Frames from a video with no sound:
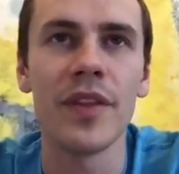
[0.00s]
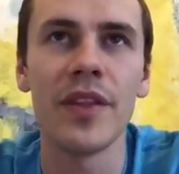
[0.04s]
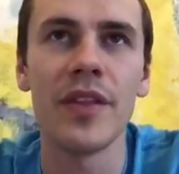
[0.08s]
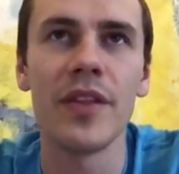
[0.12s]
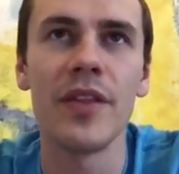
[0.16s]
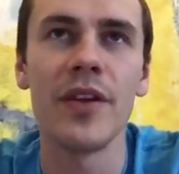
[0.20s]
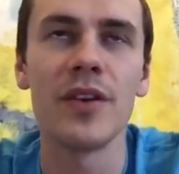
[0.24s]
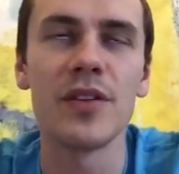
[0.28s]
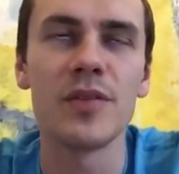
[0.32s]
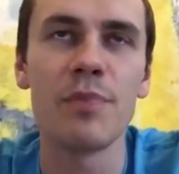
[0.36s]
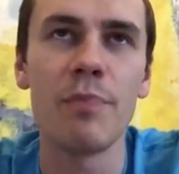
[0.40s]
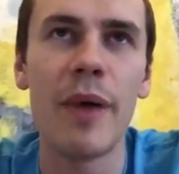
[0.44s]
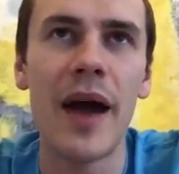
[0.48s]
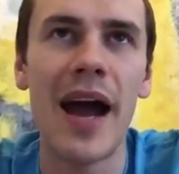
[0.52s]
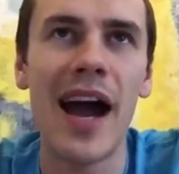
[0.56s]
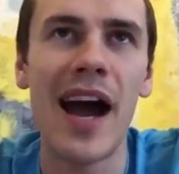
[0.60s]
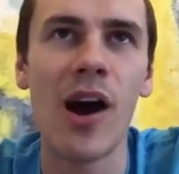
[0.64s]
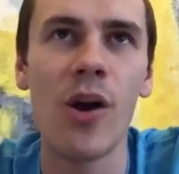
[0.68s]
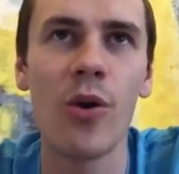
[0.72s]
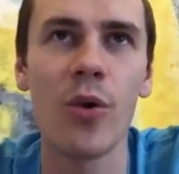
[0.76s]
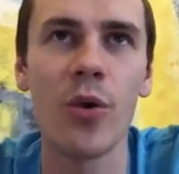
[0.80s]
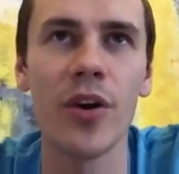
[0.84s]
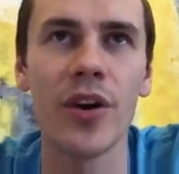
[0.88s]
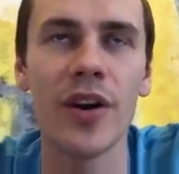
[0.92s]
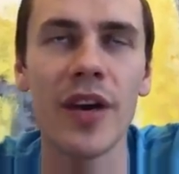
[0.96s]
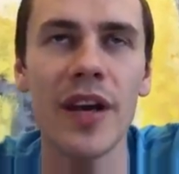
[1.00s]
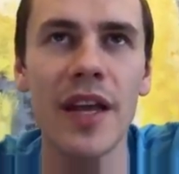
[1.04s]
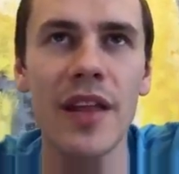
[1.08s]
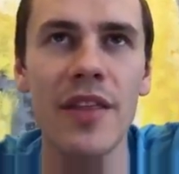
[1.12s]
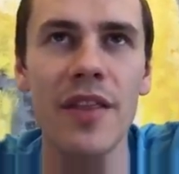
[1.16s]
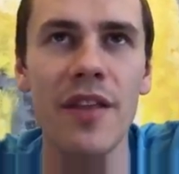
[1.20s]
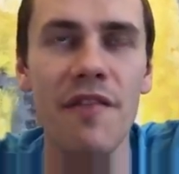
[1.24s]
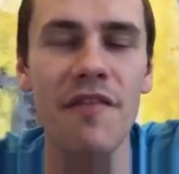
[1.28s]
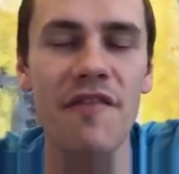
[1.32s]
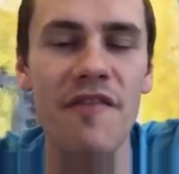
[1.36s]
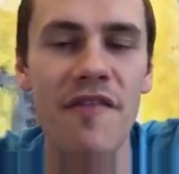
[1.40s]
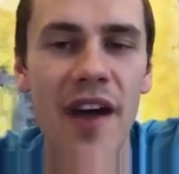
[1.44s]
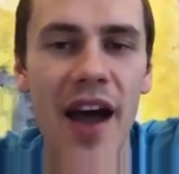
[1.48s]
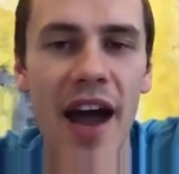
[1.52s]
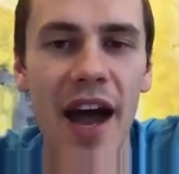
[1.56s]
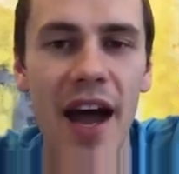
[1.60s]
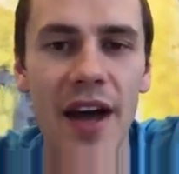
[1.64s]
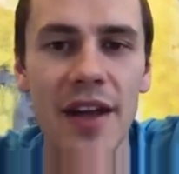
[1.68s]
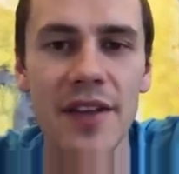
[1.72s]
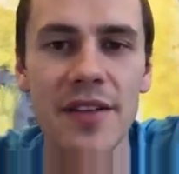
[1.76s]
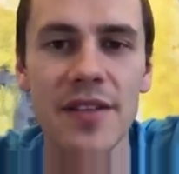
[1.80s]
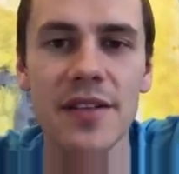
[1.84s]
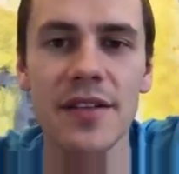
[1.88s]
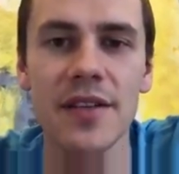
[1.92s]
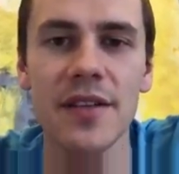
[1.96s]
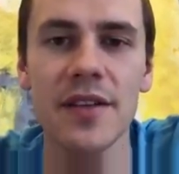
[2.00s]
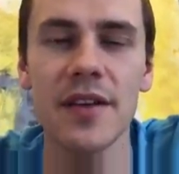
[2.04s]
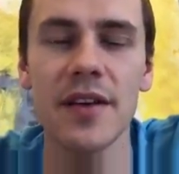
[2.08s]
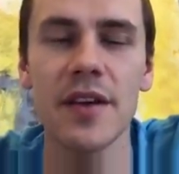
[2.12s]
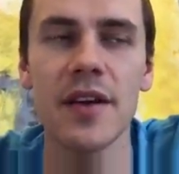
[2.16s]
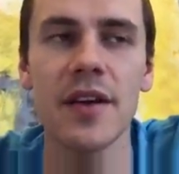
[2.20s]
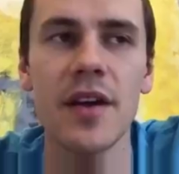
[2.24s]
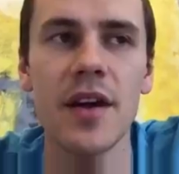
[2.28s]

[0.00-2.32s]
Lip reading: There's power in the fast.